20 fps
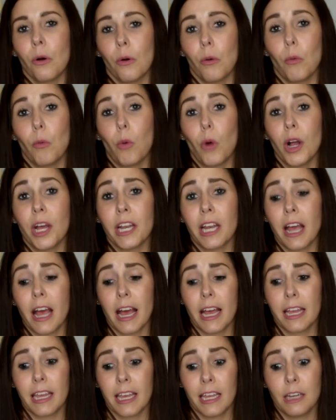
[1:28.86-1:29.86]
what
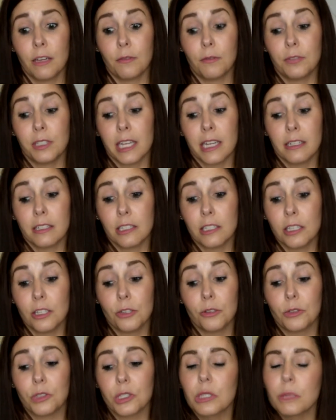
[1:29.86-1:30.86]
I kind of tend to
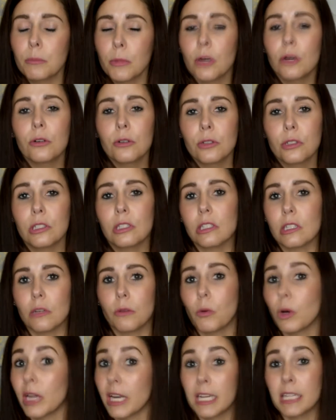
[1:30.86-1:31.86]
use the most,
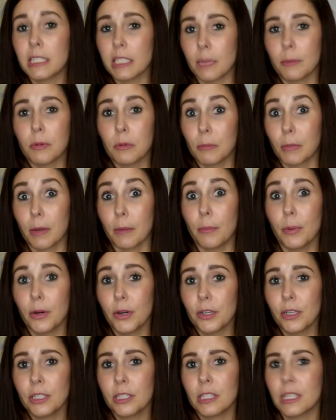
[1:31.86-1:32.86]
what ends up in my
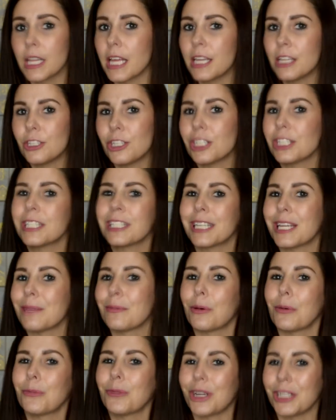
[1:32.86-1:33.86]
purse, then just keep
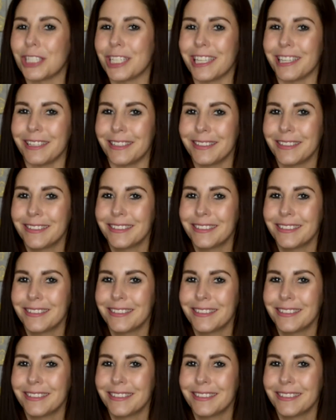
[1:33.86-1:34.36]
on watching.